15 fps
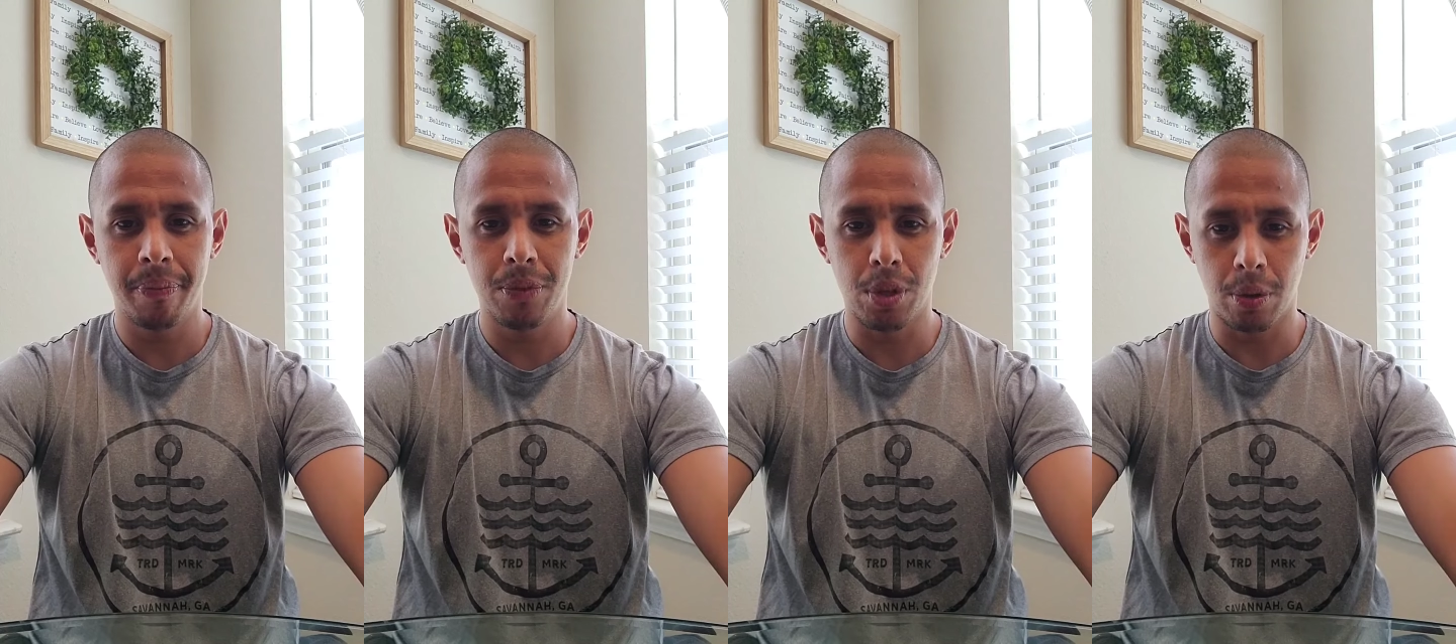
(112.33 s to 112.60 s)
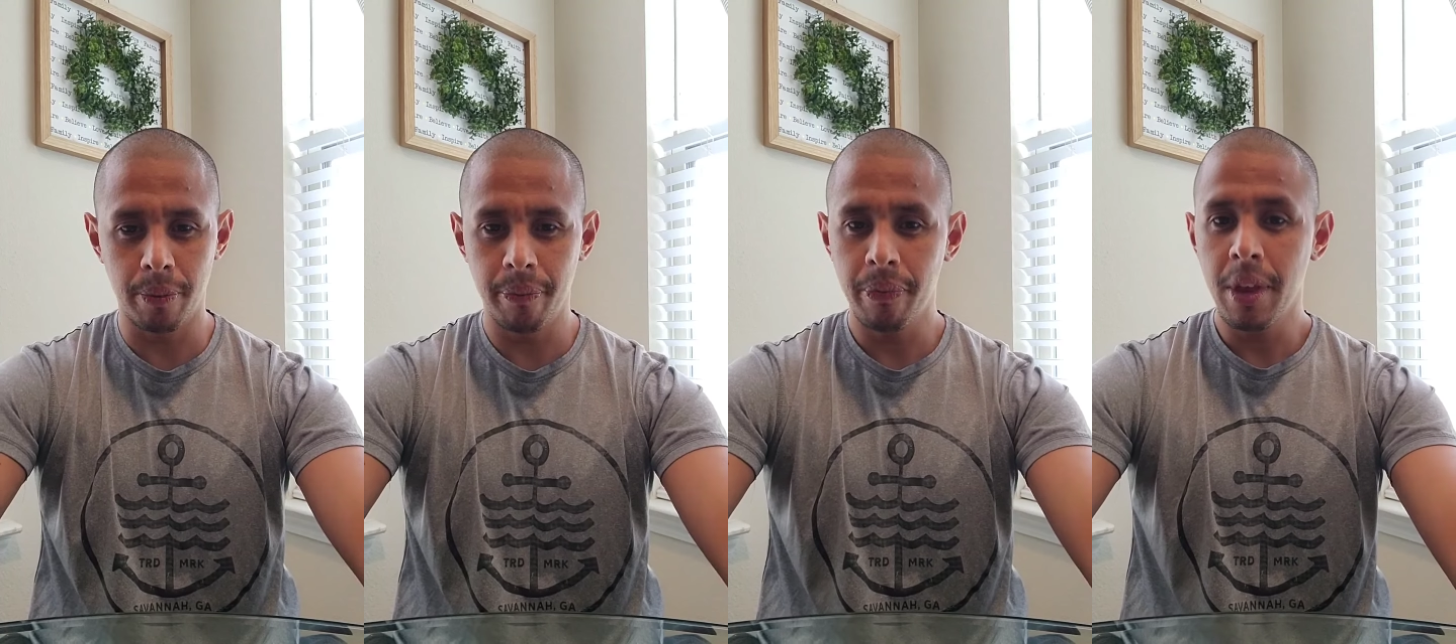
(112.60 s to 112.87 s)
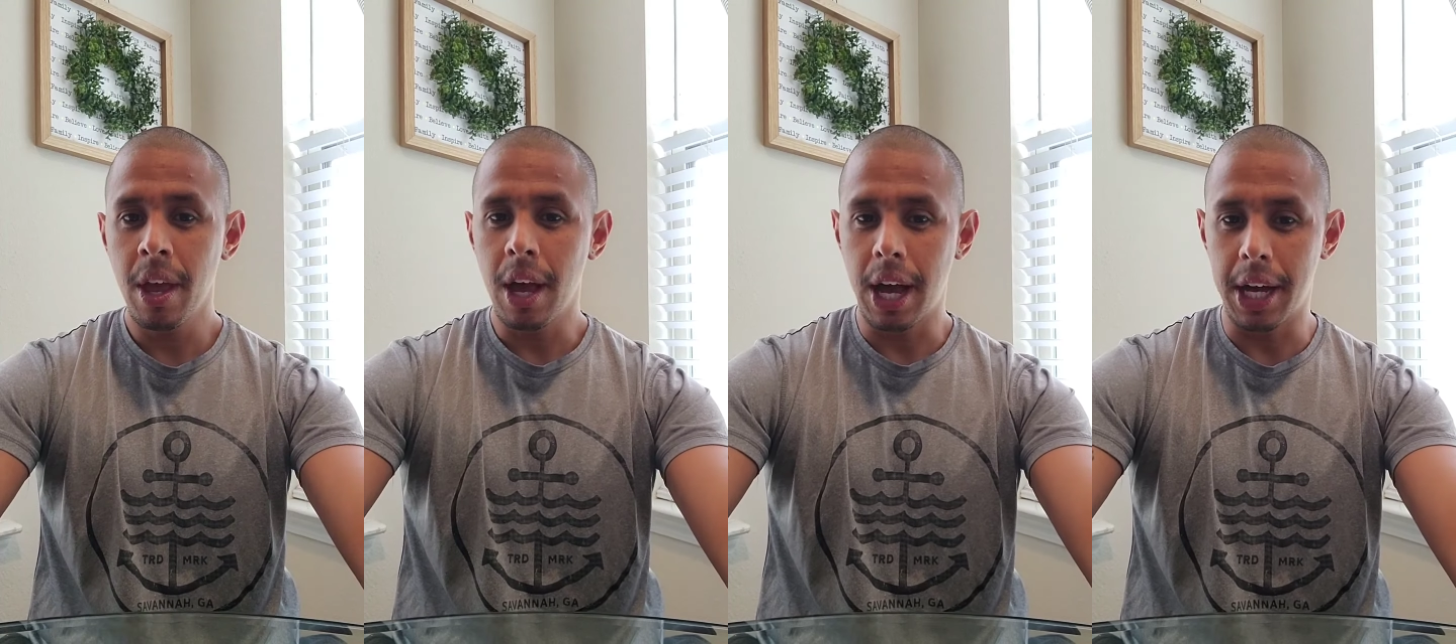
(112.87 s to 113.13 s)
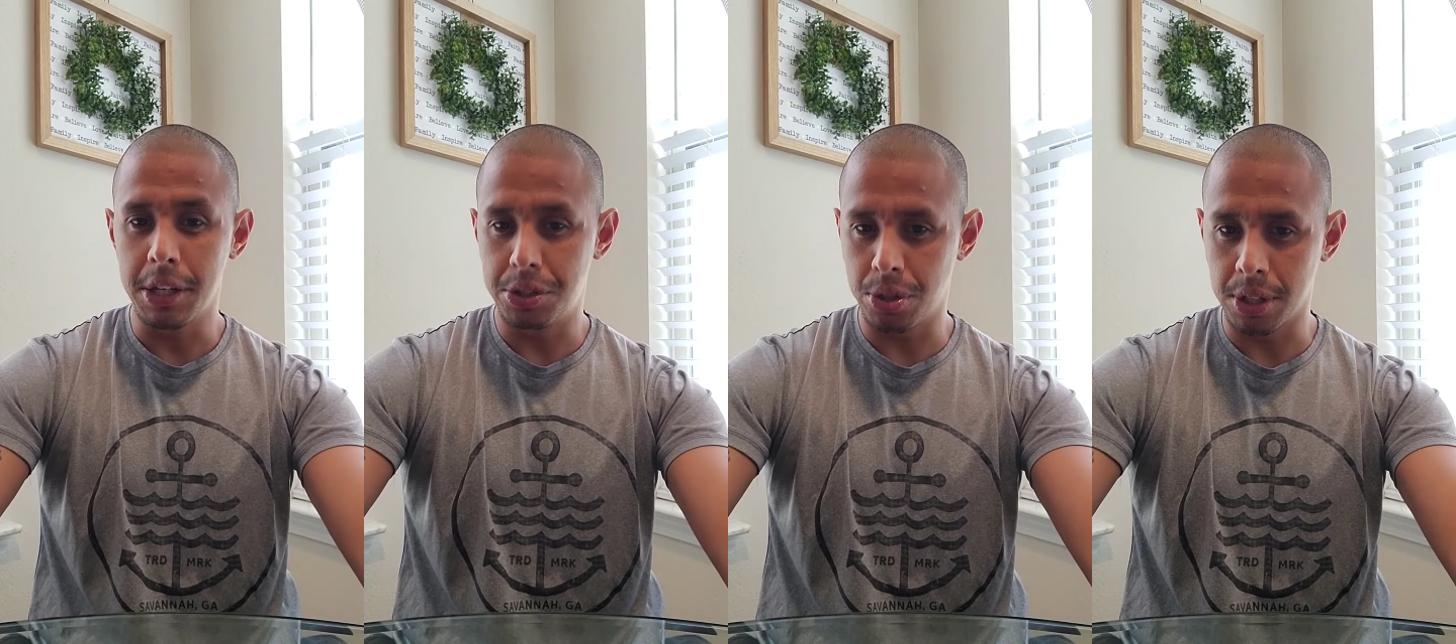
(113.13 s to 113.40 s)
So
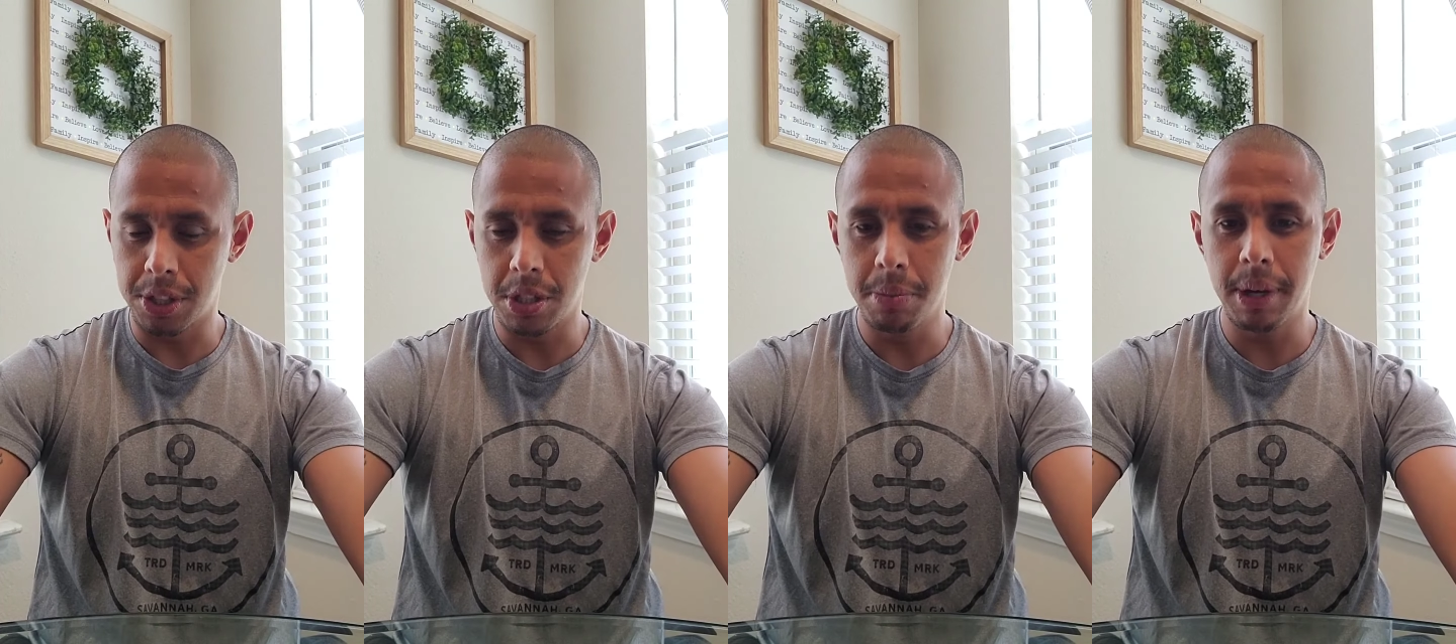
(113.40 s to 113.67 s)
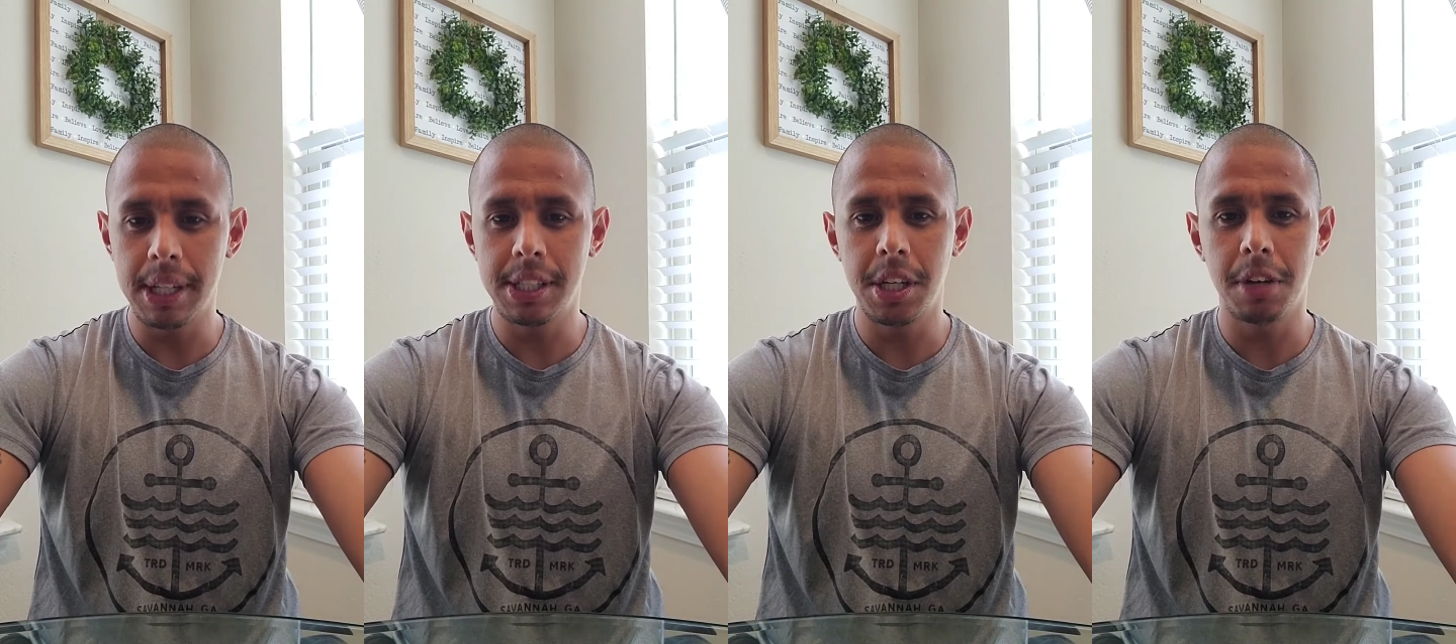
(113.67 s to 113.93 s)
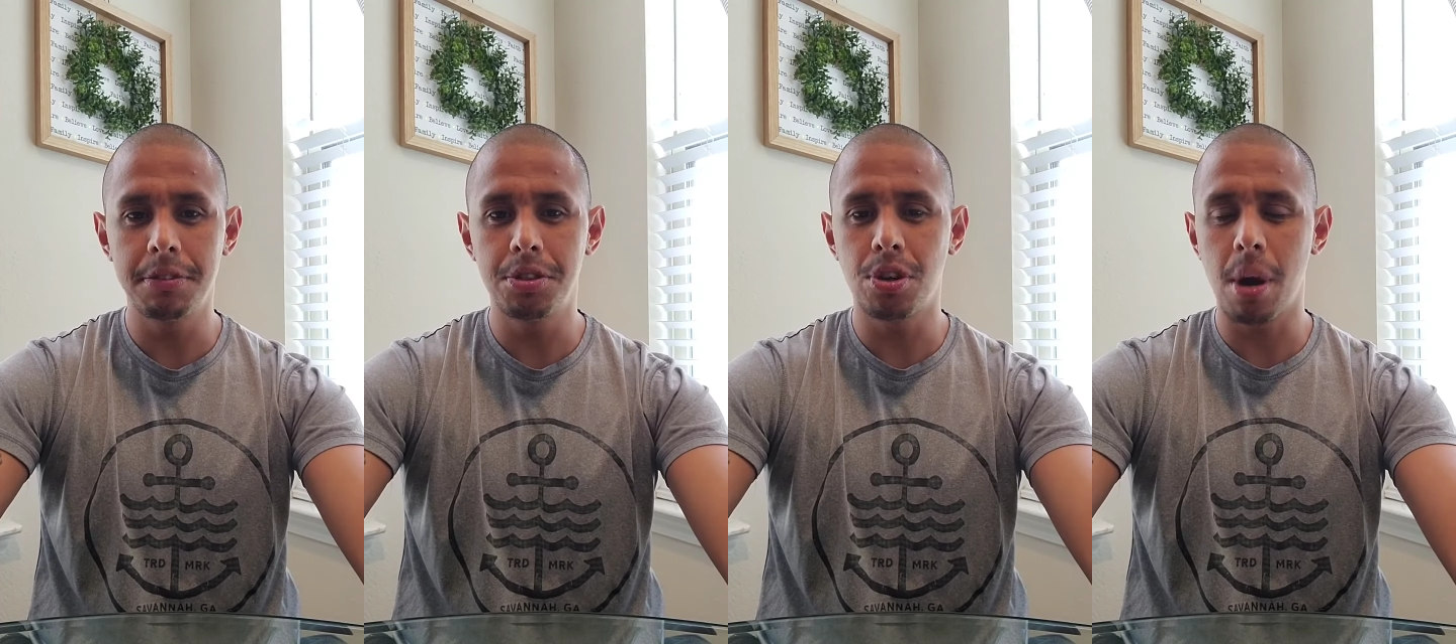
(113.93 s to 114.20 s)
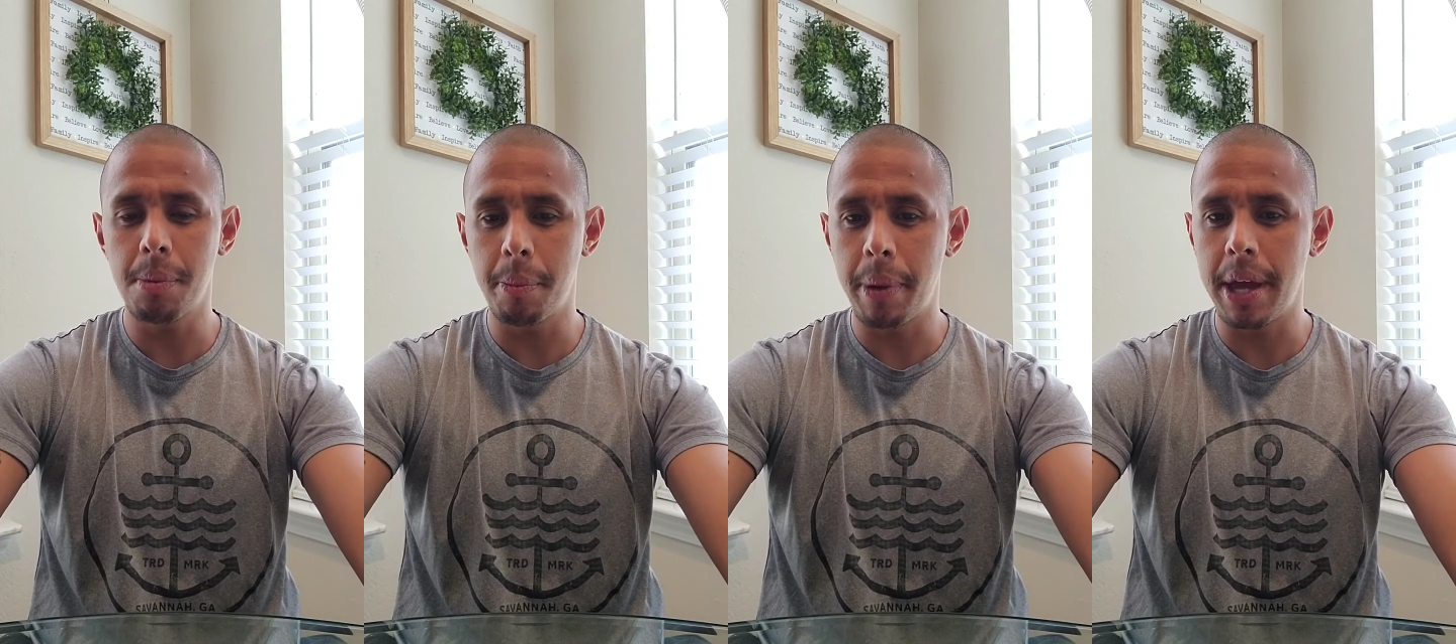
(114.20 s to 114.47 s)
I trusted myself to
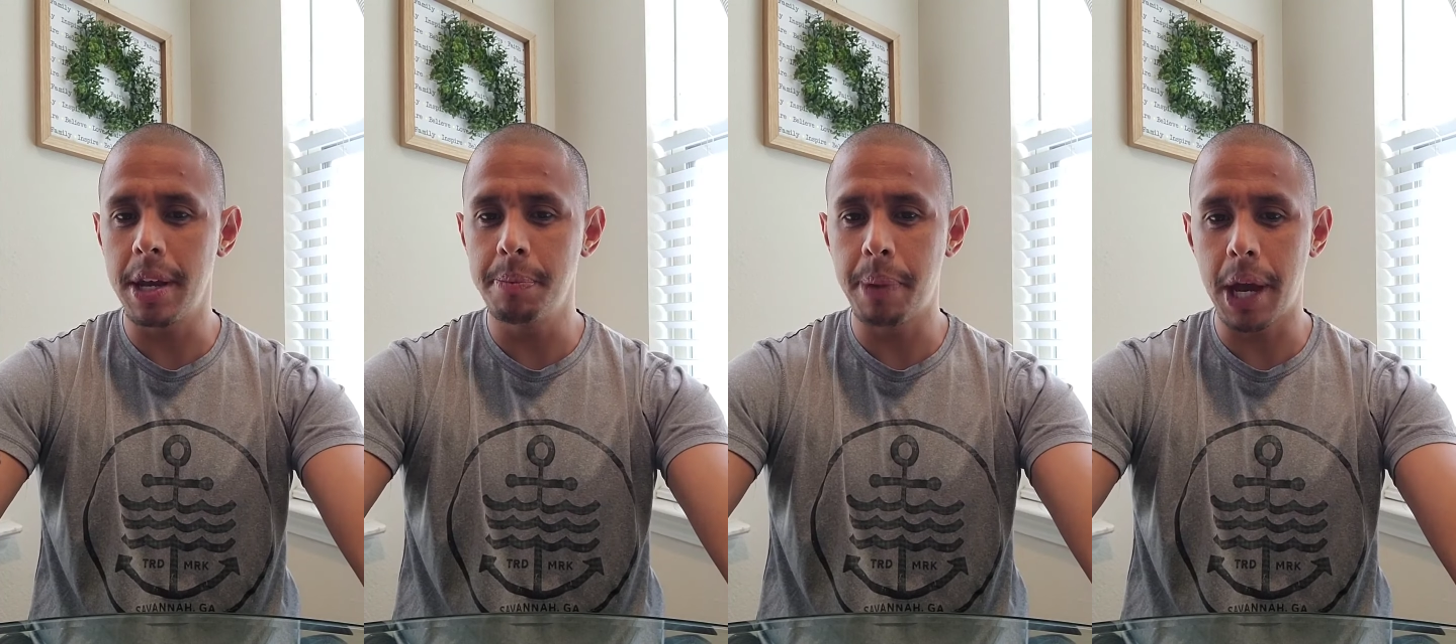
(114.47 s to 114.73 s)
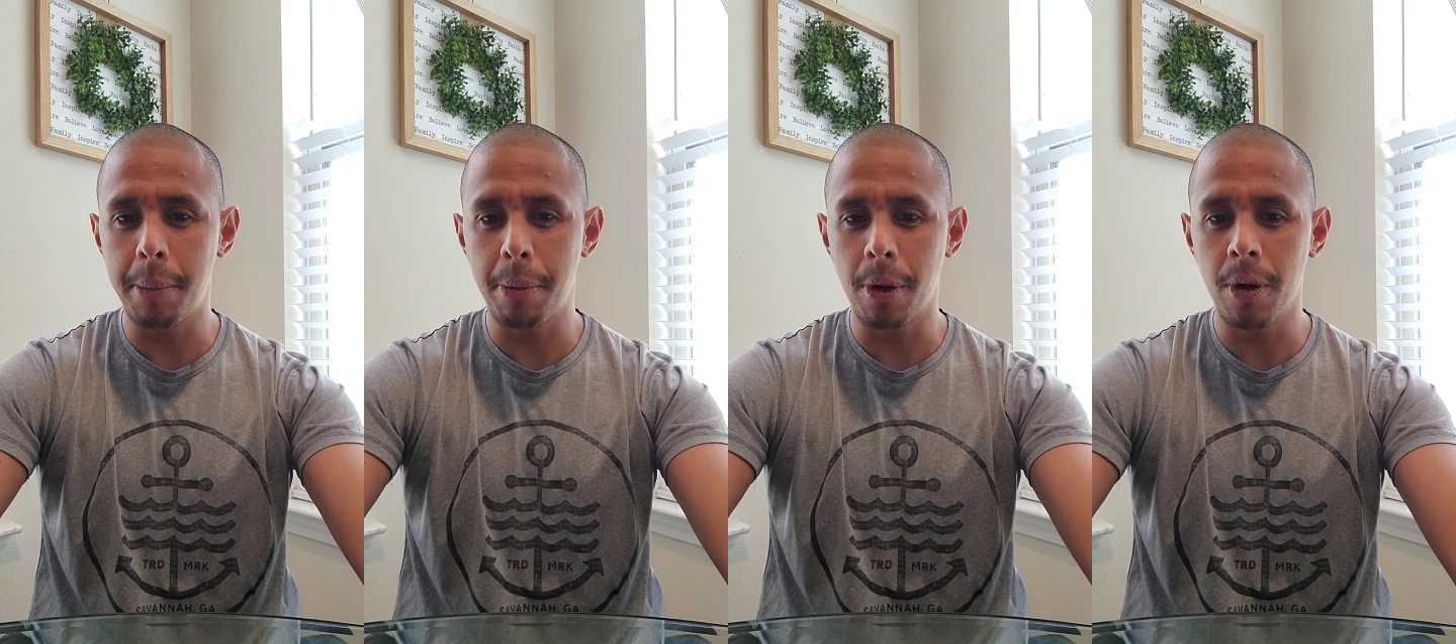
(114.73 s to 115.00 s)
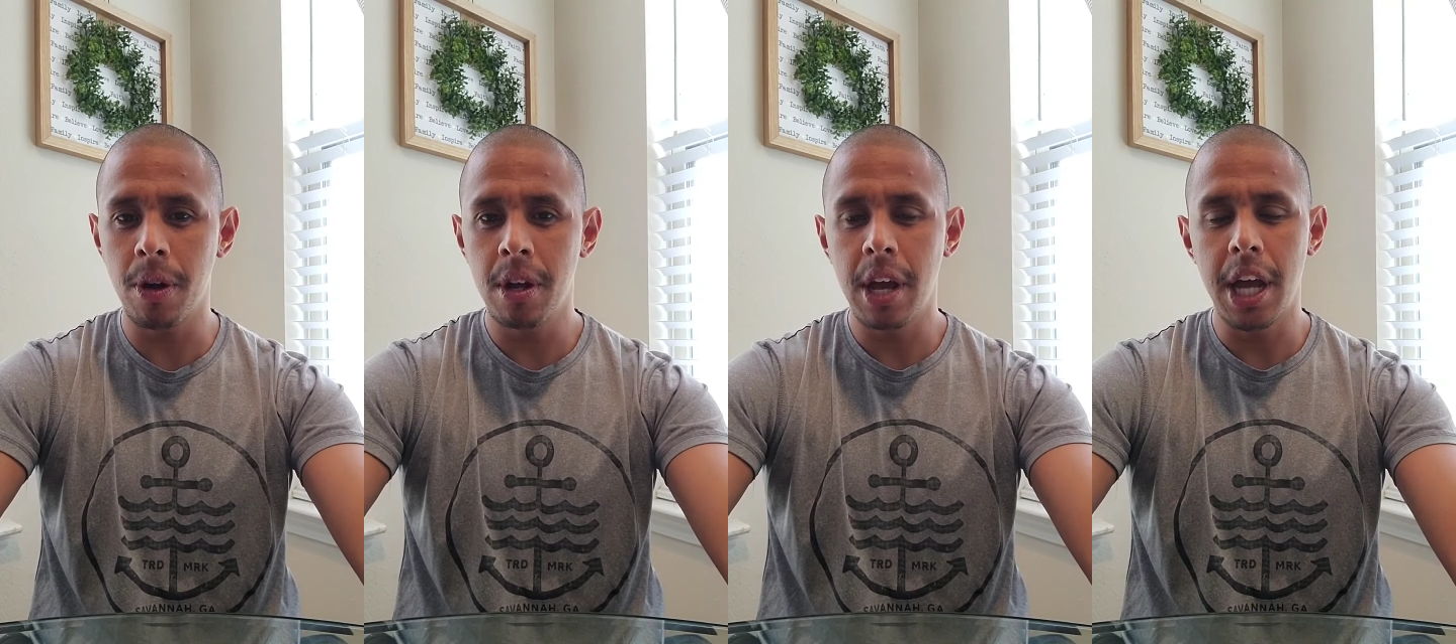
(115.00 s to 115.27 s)
grab a pen and paper